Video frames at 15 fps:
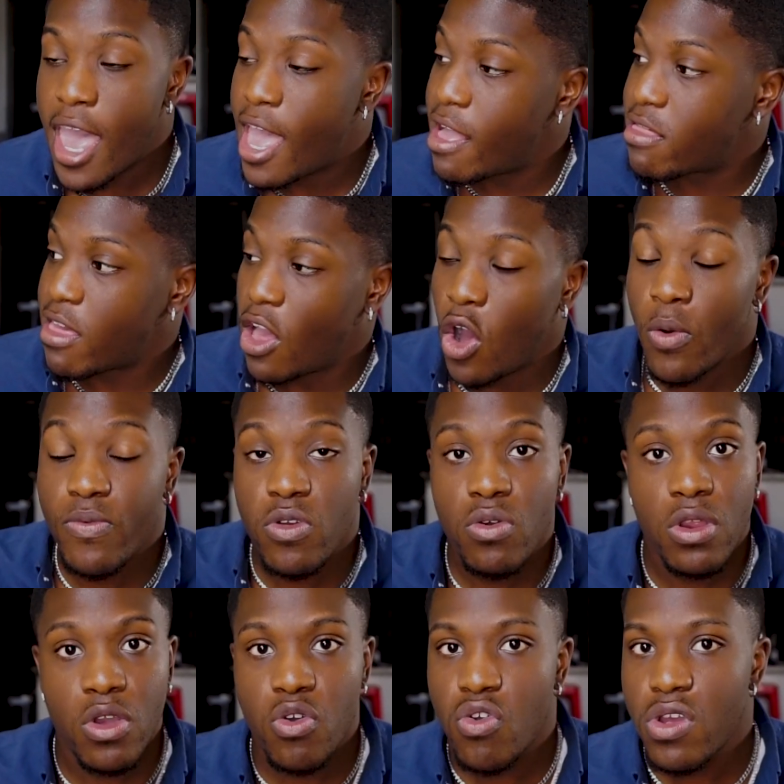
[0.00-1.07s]
It's helped you
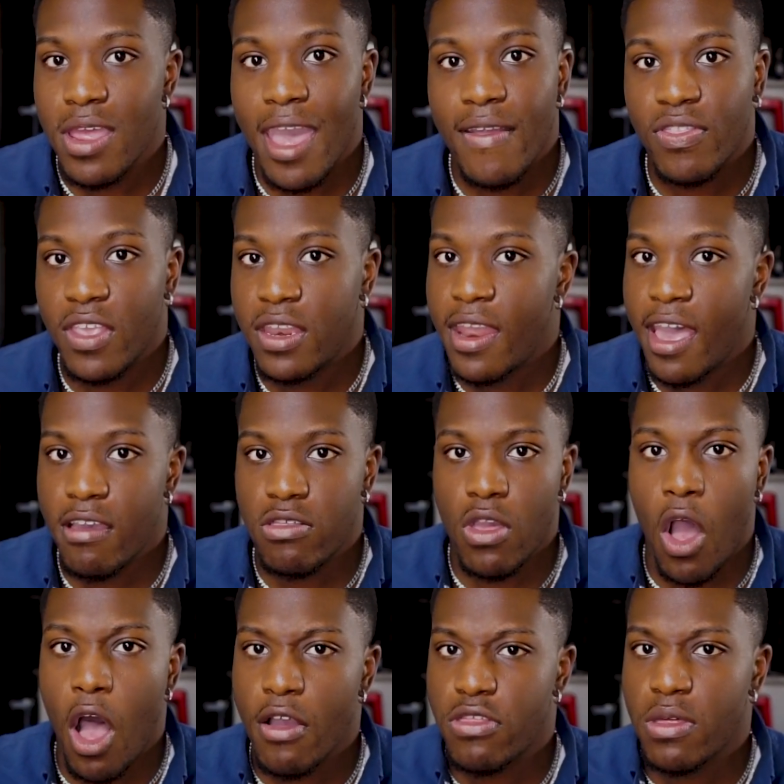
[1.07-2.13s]
to create the
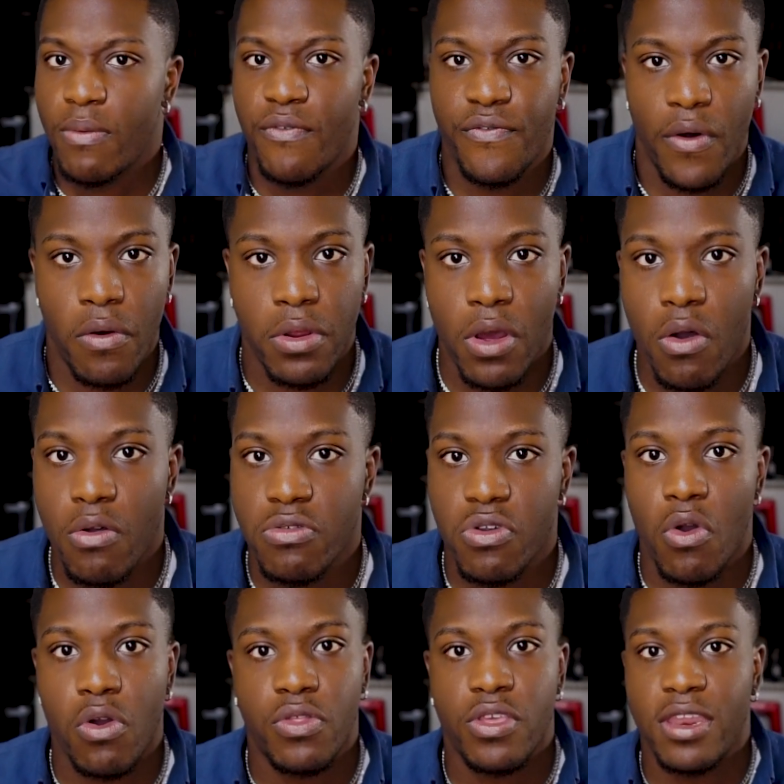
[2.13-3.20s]
next awesome photos
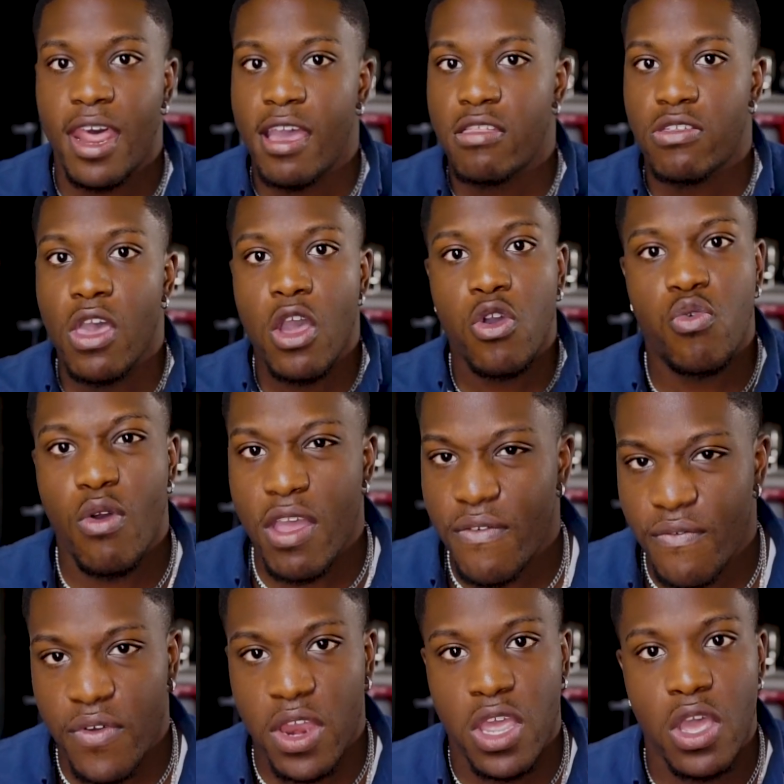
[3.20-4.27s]
or the next great
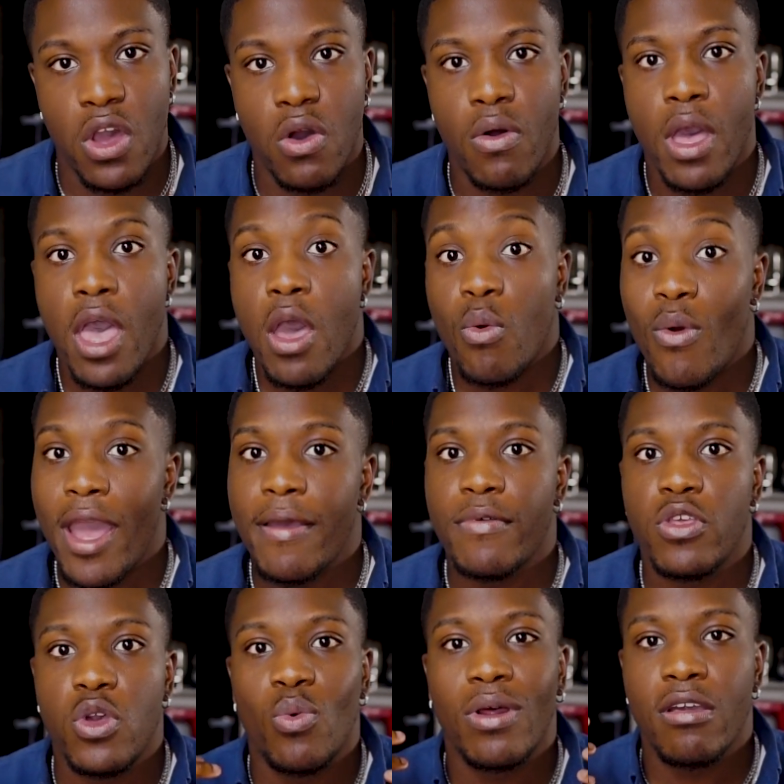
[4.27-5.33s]
video,
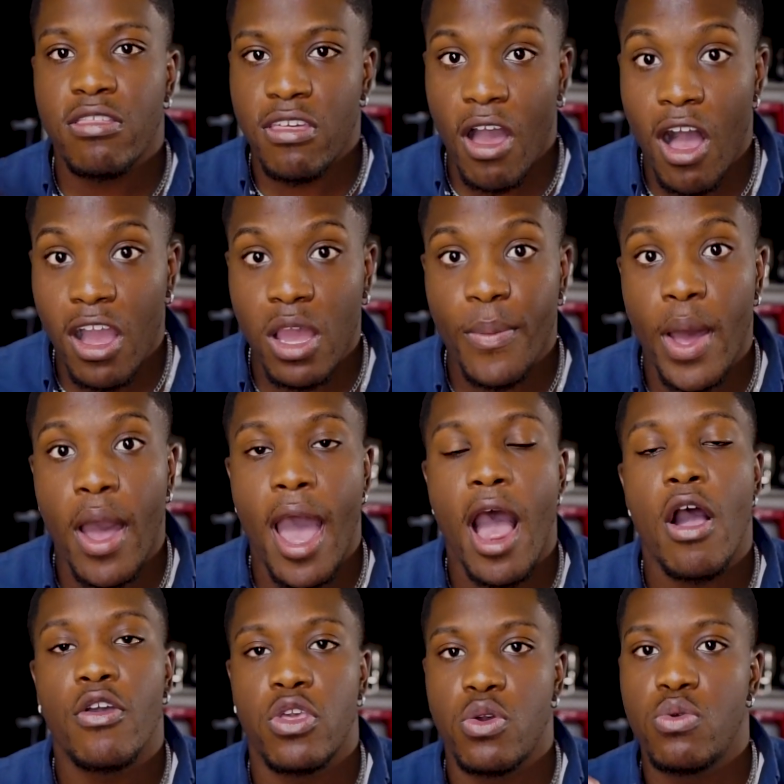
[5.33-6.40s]
right? You want to talk about
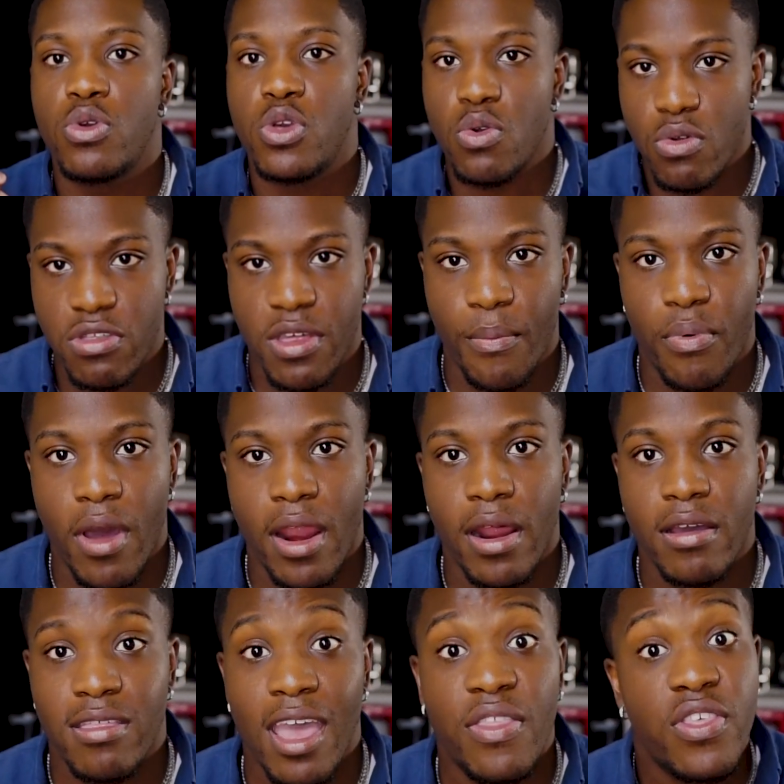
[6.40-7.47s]
how you use the
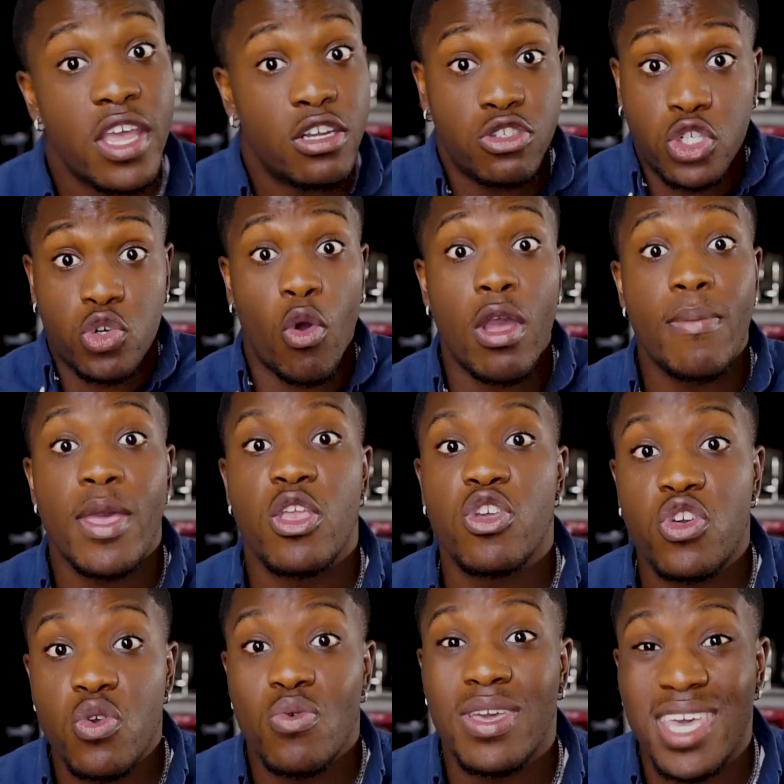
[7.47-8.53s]
product and the
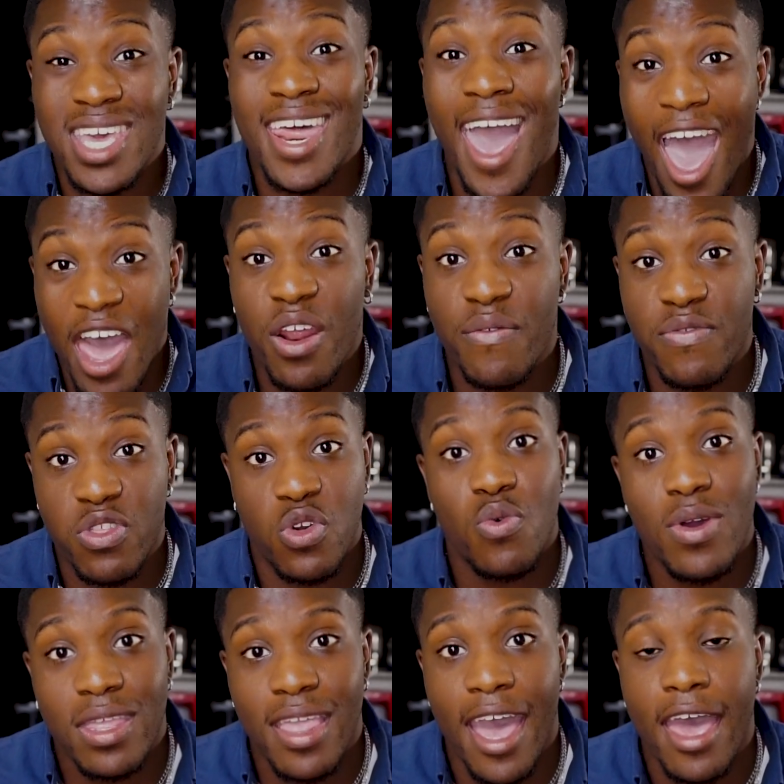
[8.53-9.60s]
enjoyment you get out of
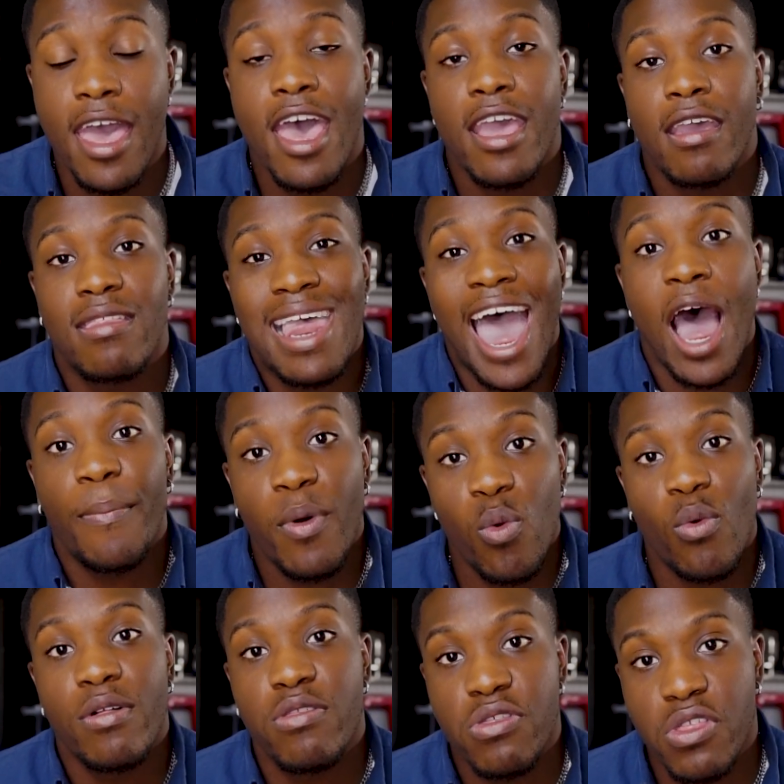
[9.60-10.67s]
doing that, because Apple
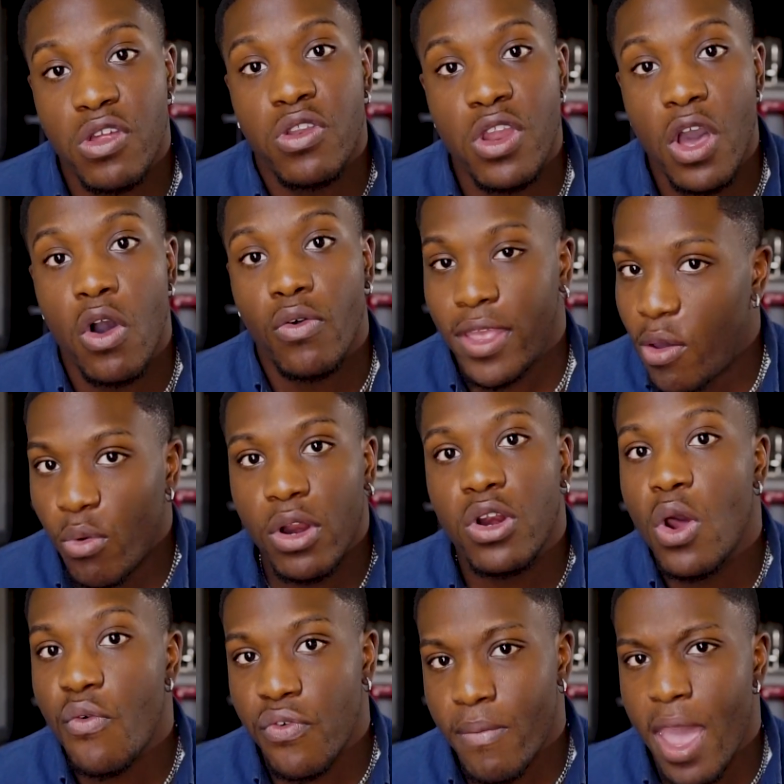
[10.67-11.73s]
wants to know, they want
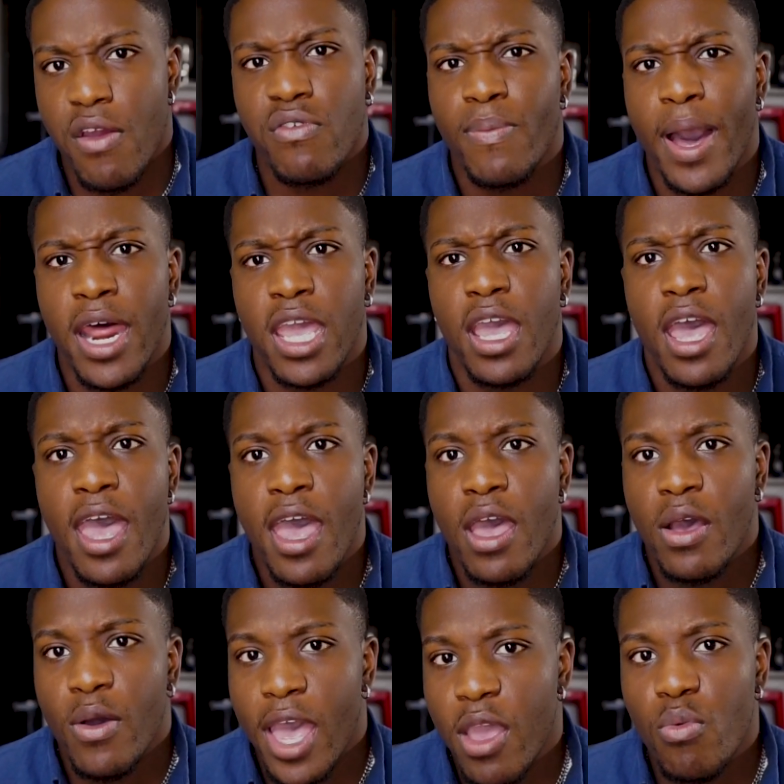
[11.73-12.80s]
to know from everybody,
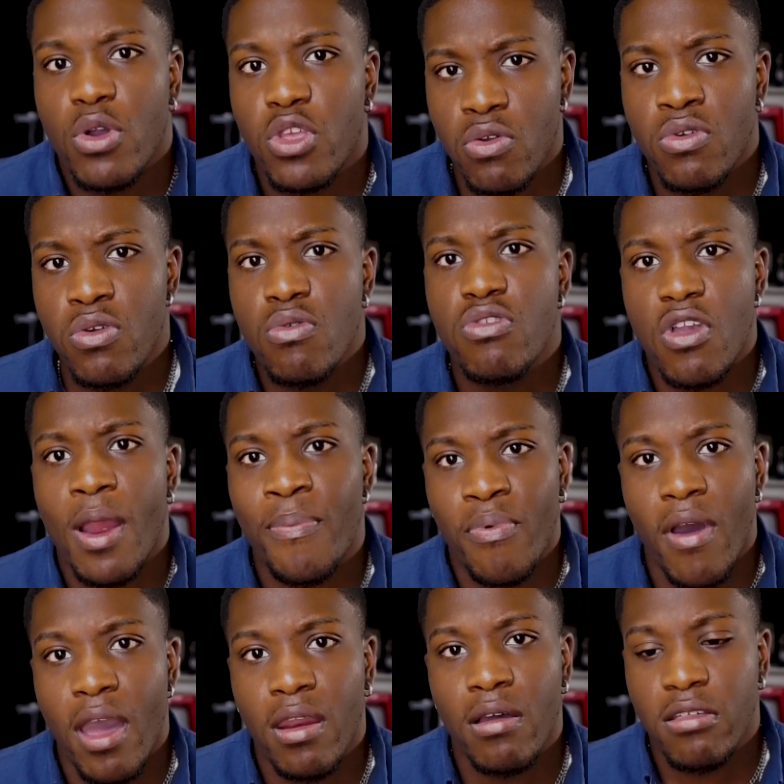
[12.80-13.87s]
hey, when you use our
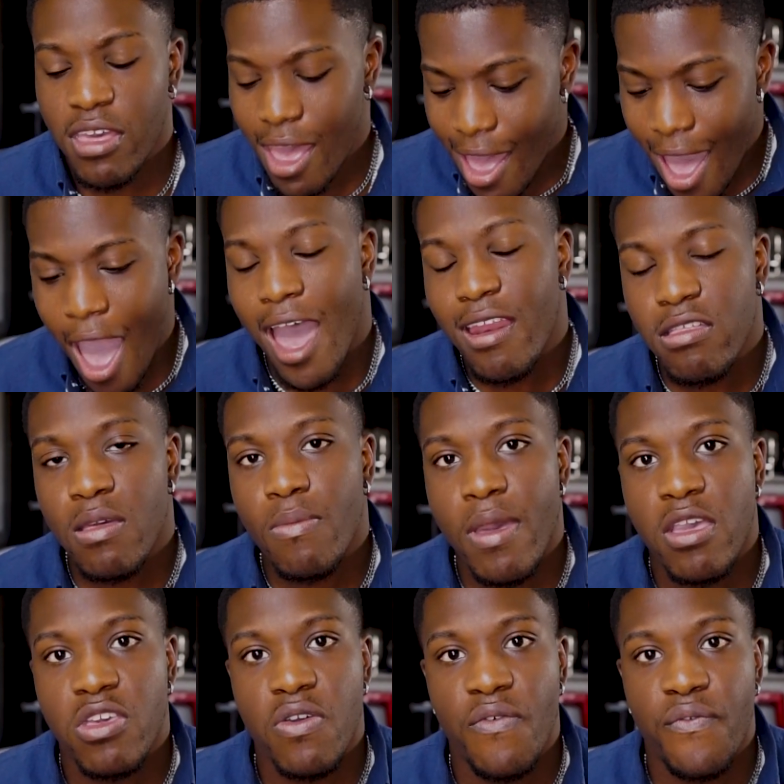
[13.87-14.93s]
product, how does it
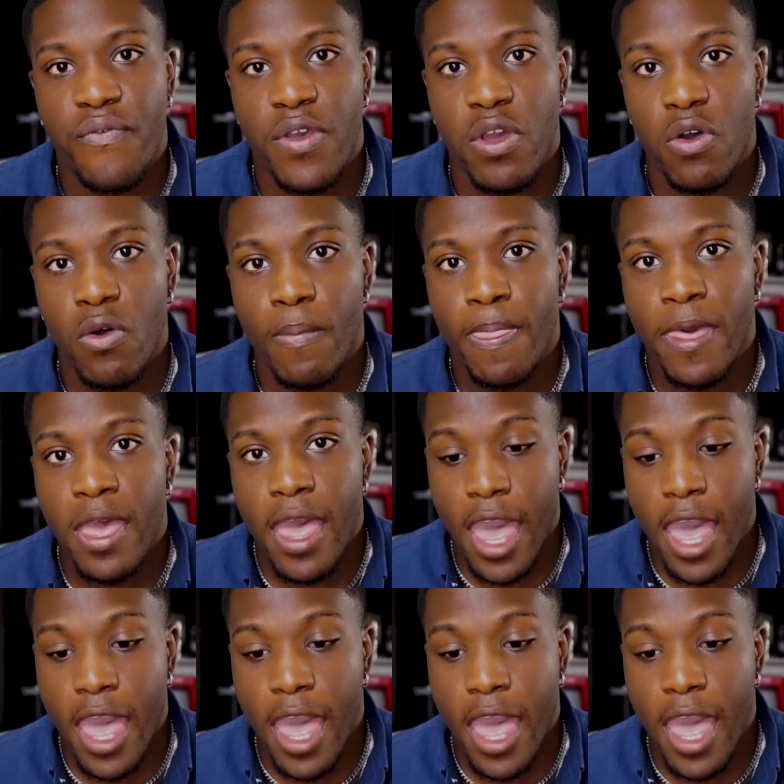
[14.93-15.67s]
make you feel?